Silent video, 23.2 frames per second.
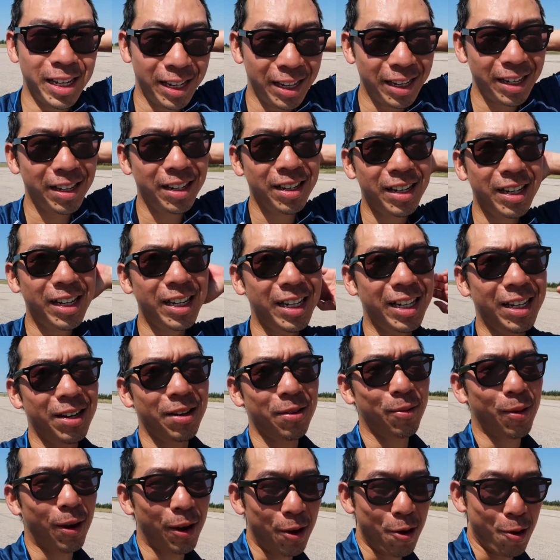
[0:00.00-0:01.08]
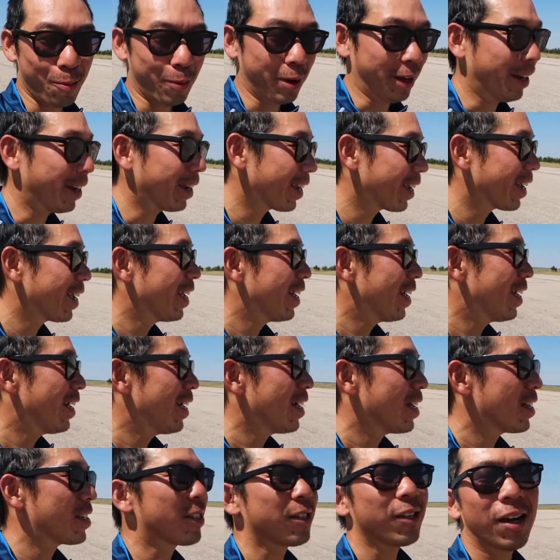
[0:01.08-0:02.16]
in Wyoming.
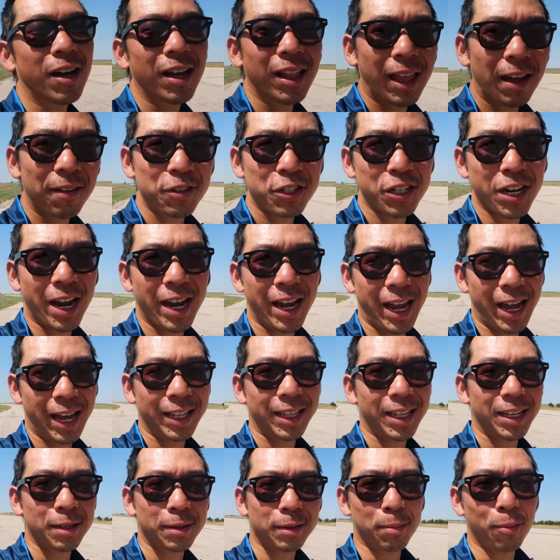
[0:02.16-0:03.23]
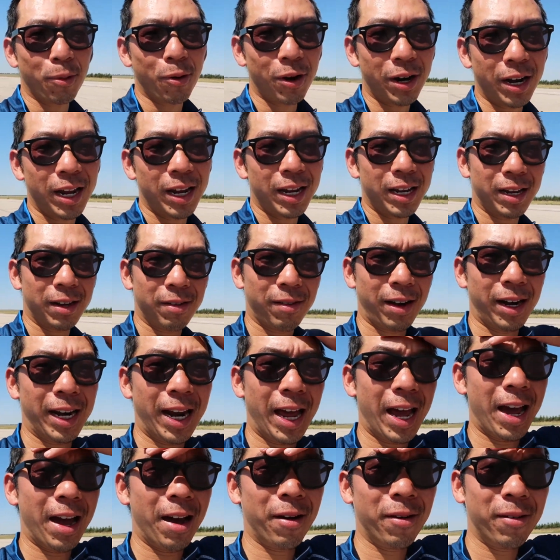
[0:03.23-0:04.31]
So I left Cheyenne this morning. Right
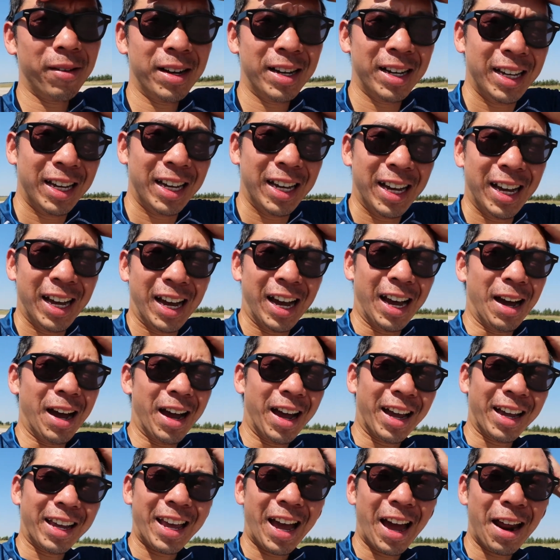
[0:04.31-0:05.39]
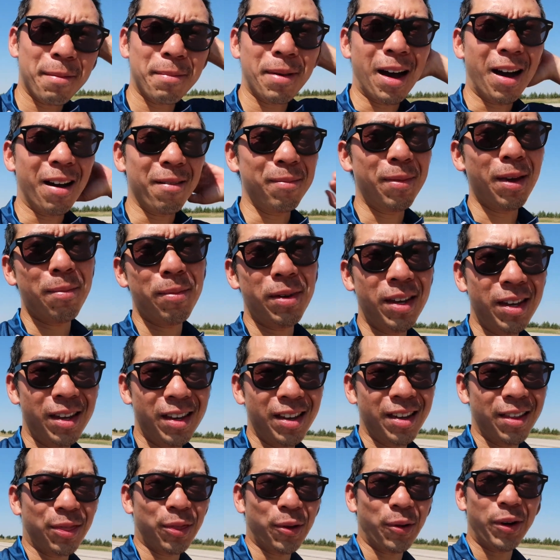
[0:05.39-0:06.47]
now I got about
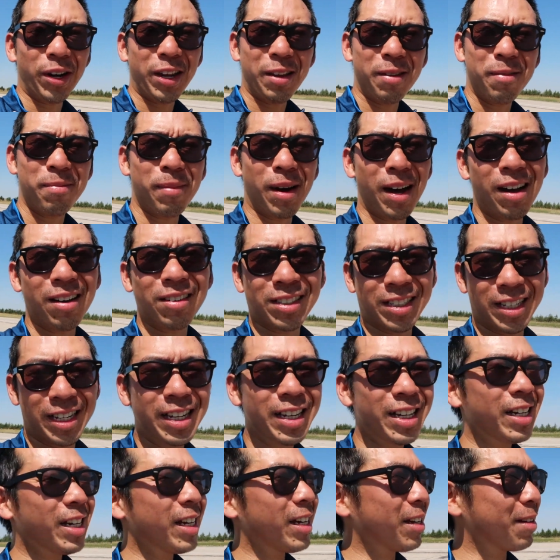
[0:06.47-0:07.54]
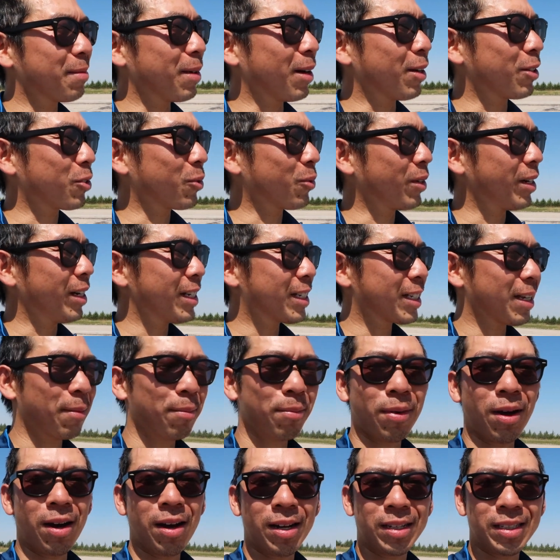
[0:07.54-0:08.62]
maybe 30 miles in, about 20
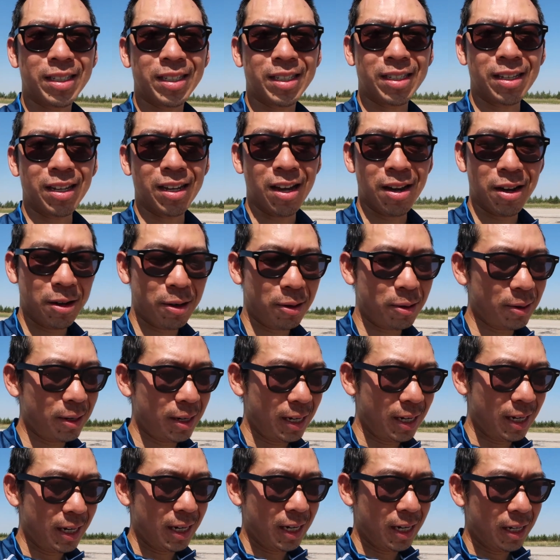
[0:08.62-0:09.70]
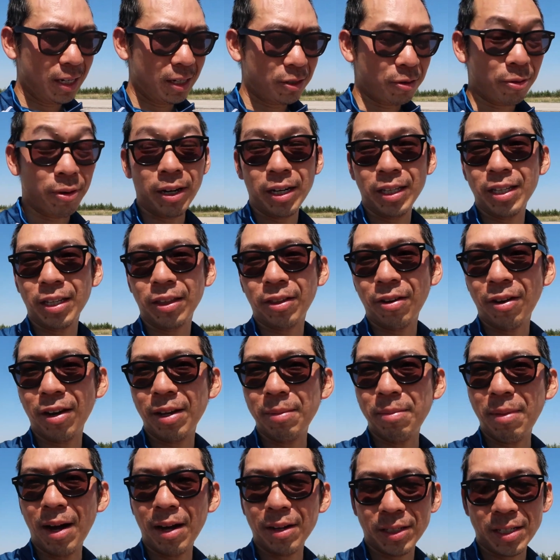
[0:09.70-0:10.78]
some odds to go, 20 to
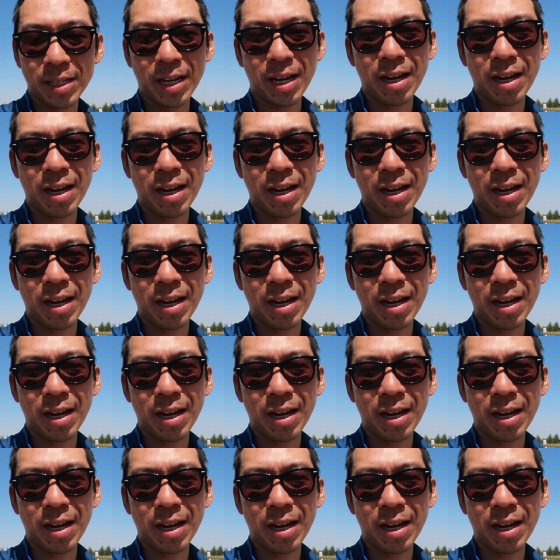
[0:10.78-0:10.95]
30 miles